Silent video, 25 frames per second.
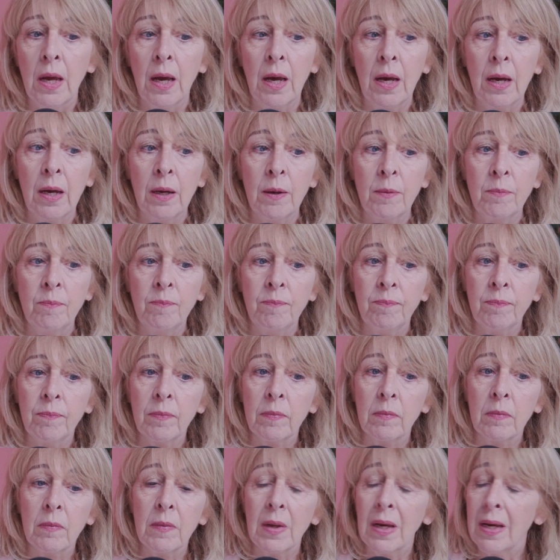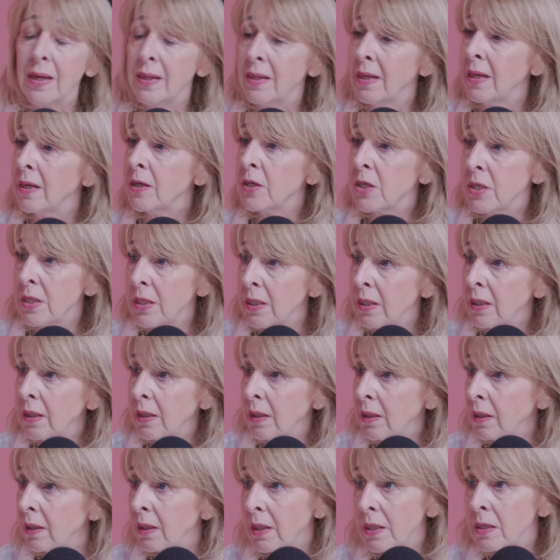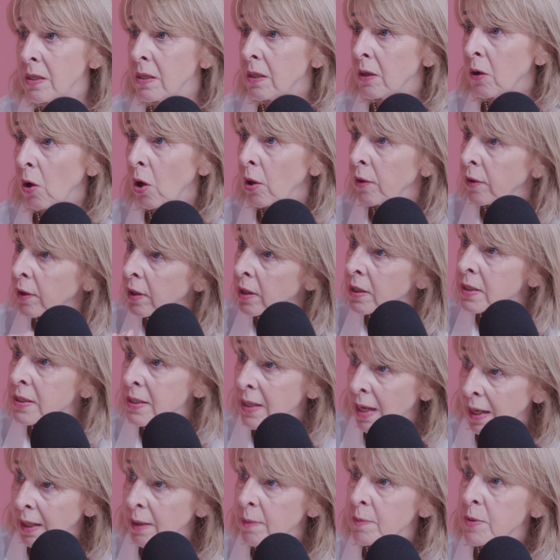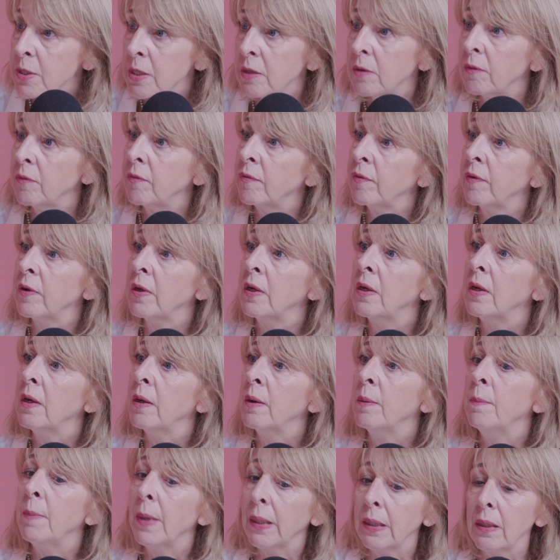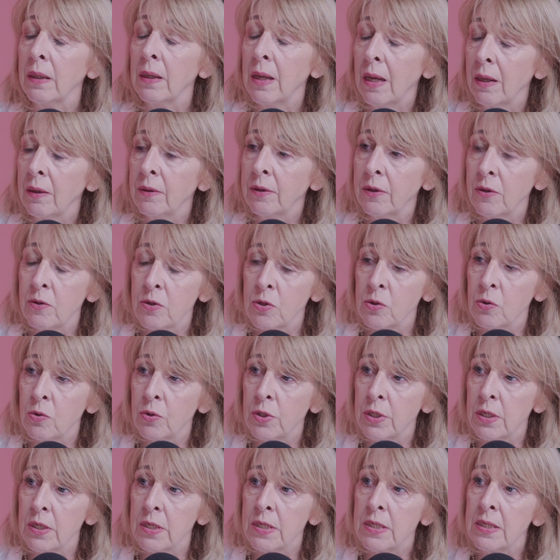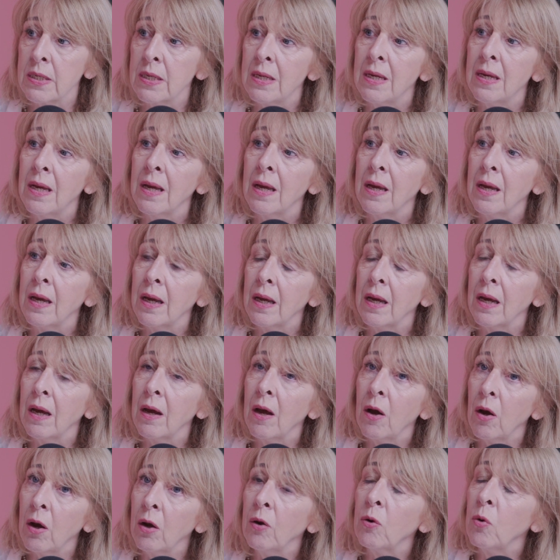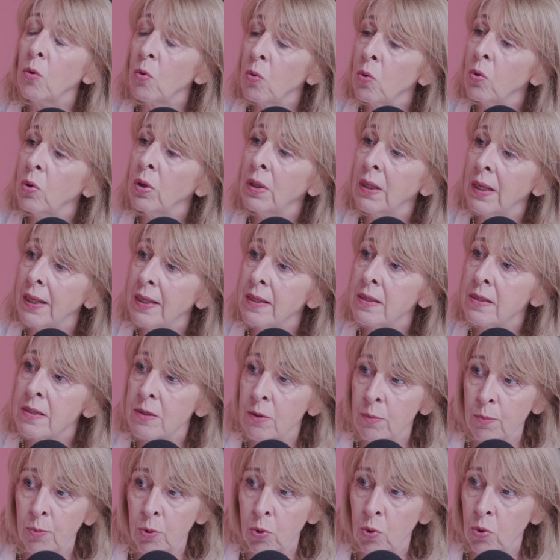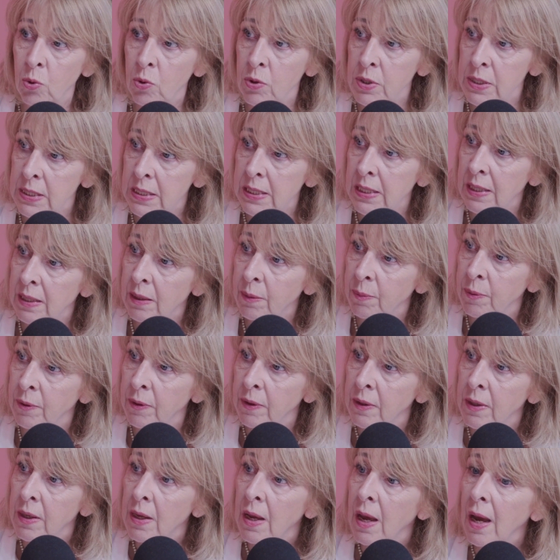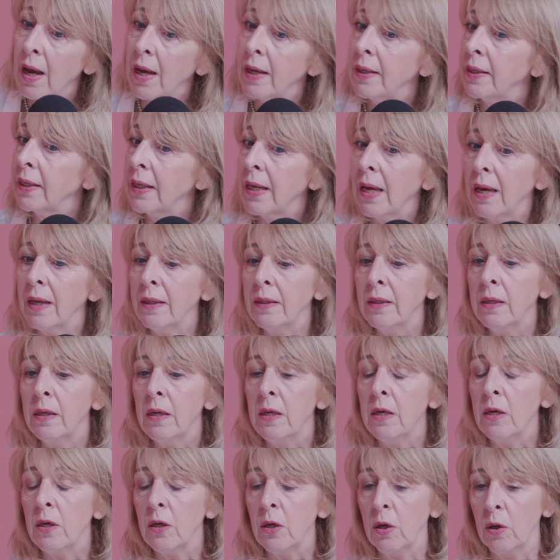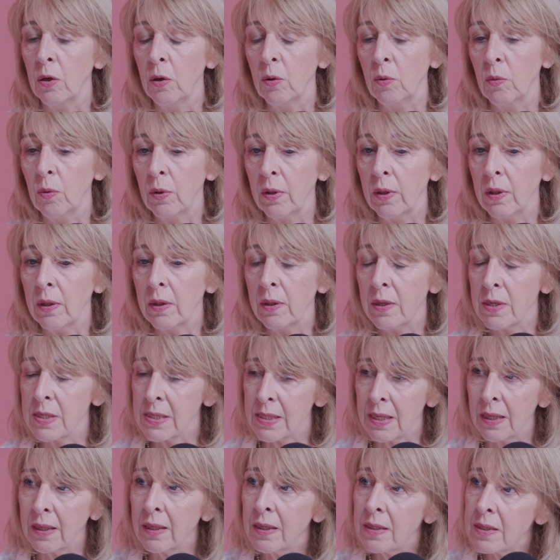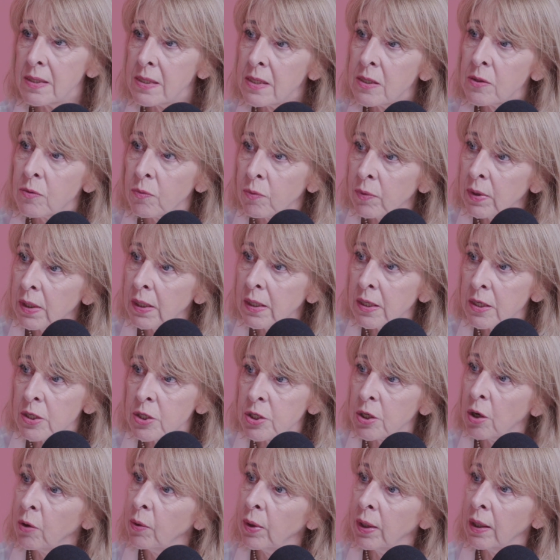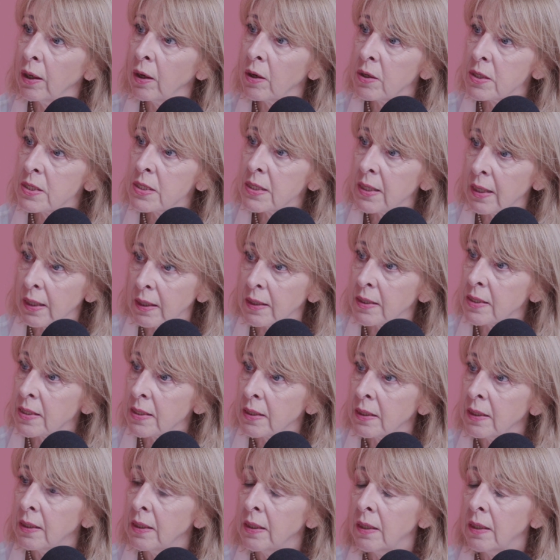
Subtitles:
ADHD, in other types of mental health disorders are all linked to poor sleep. And again, the science is really showing us that